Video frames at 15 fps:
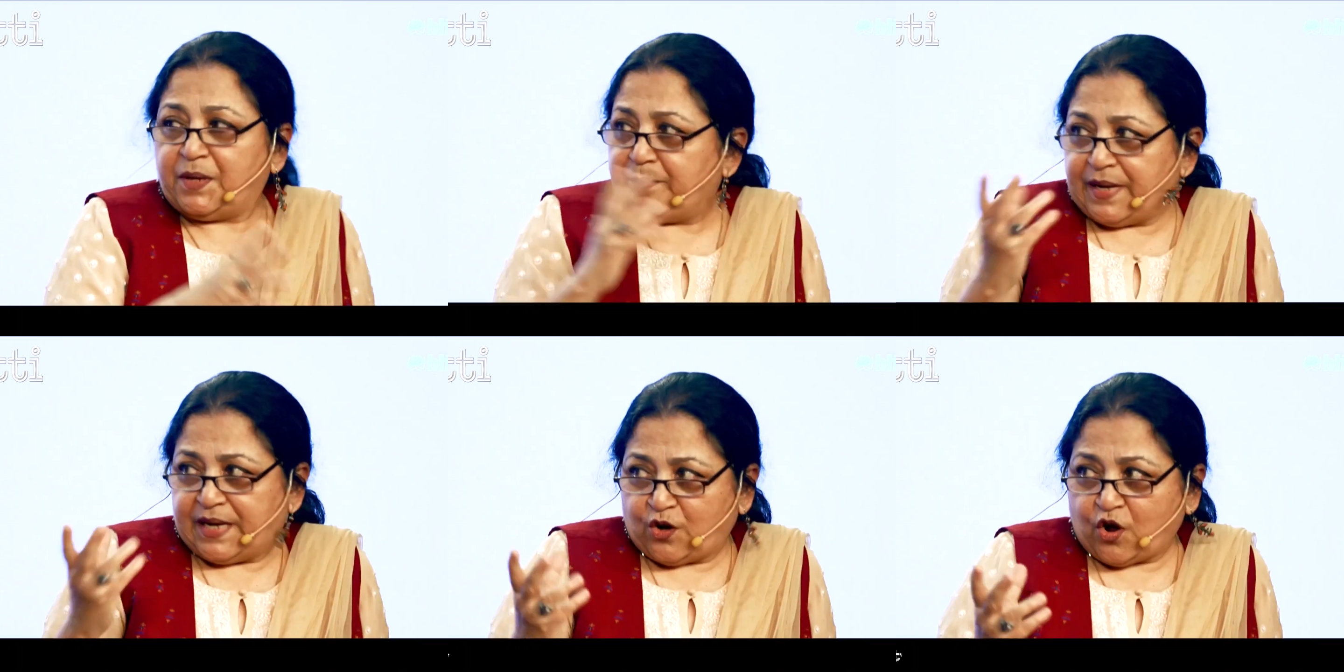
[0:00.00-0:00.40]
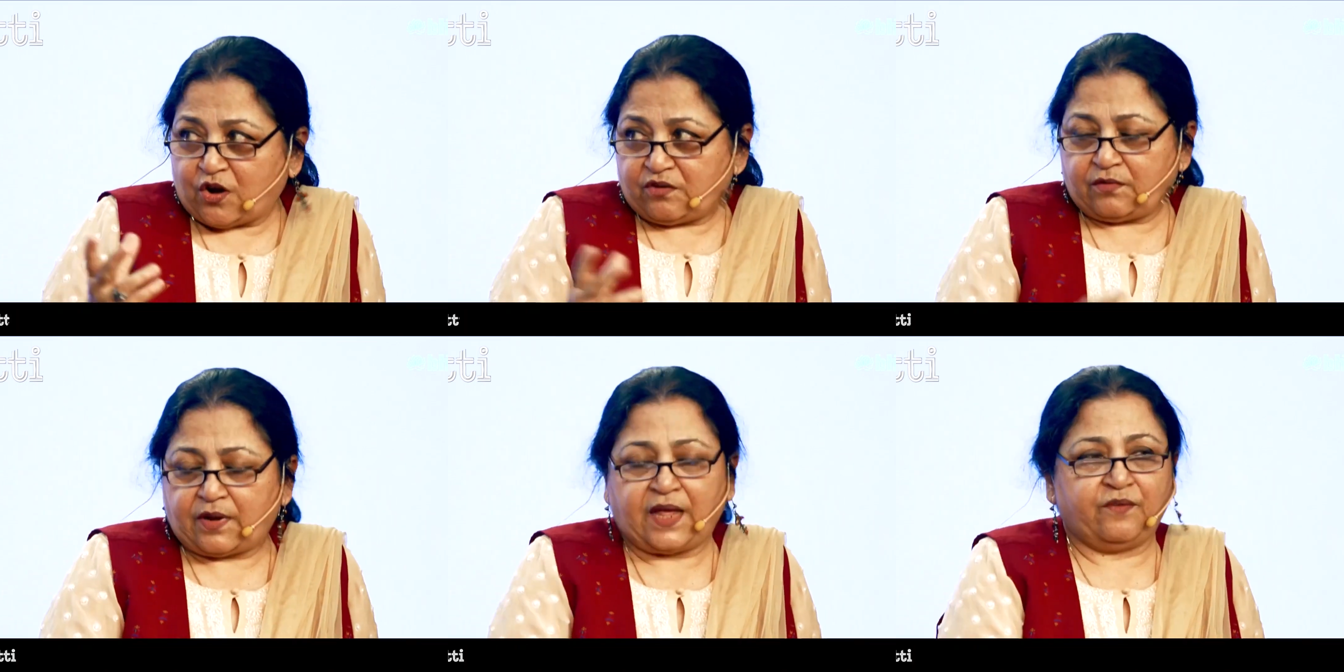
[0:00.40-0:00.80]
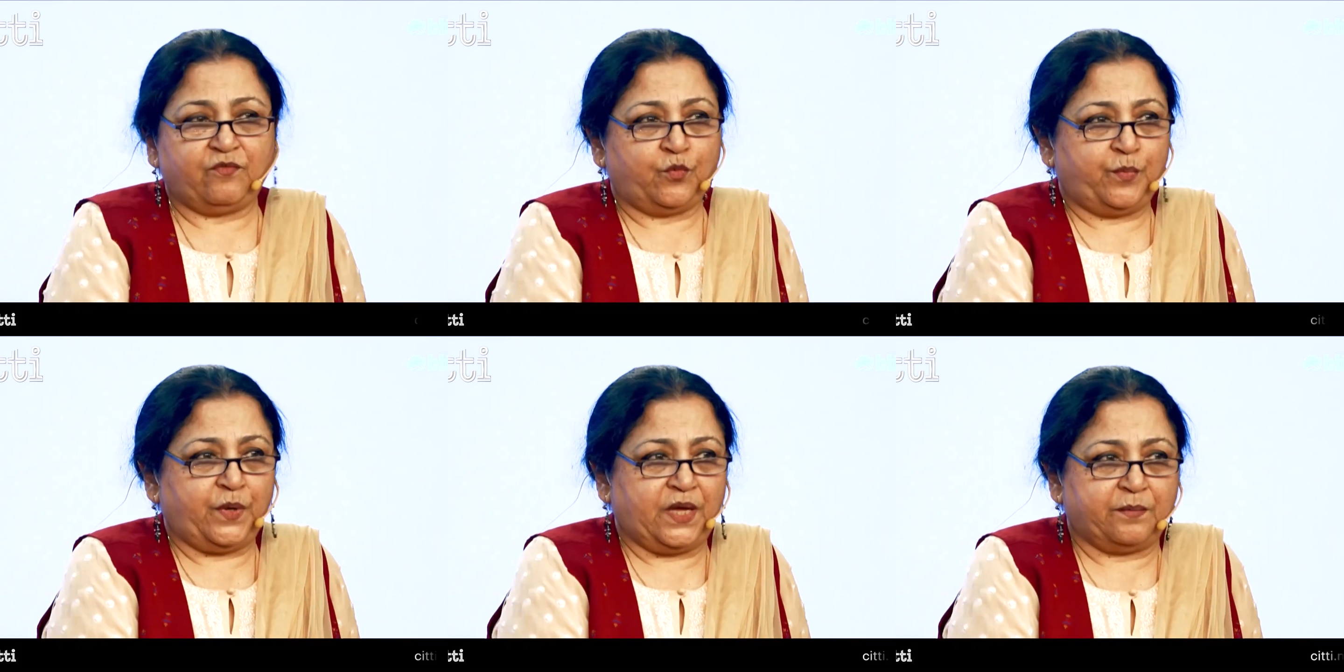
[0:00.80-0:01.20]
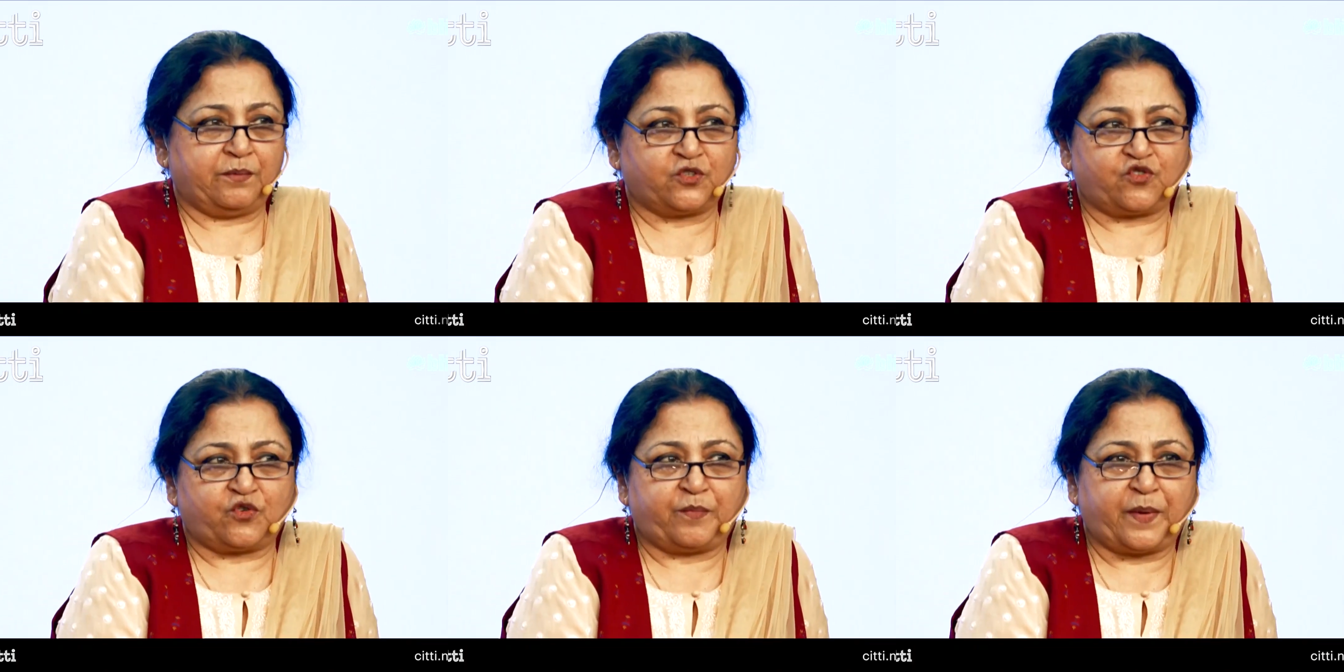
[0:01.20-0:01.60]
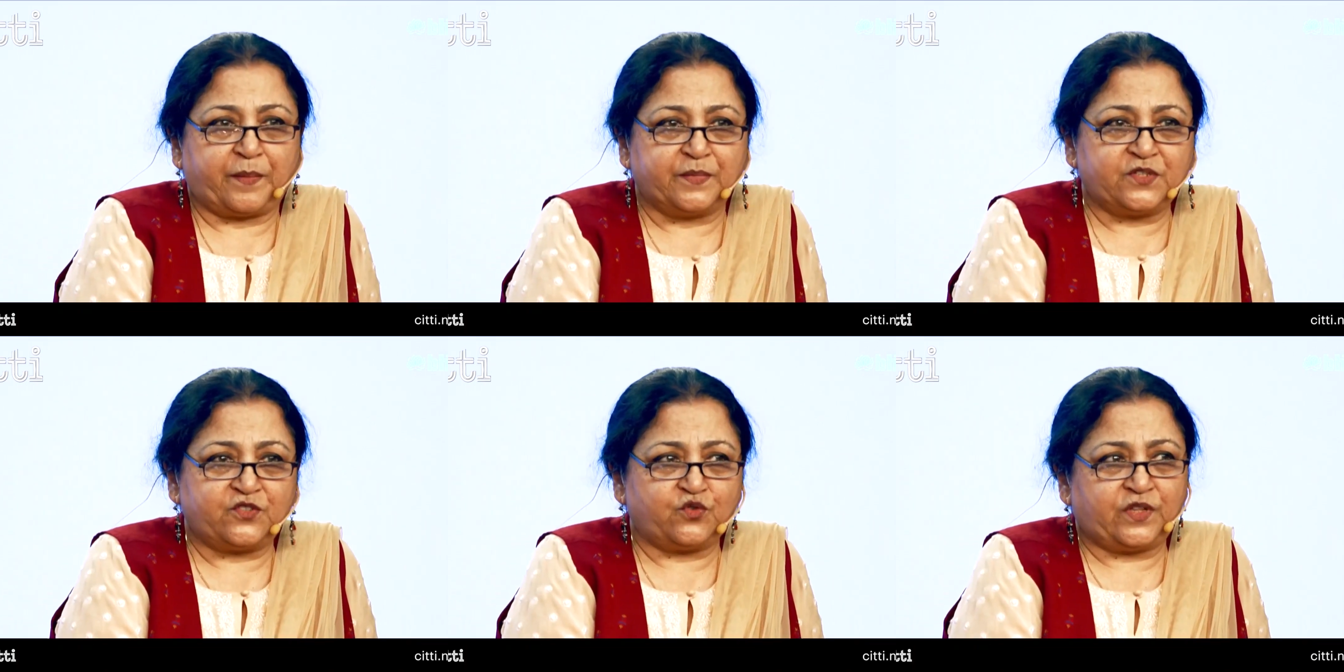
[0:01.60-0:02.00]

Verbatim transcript: he may not ever be able to remember.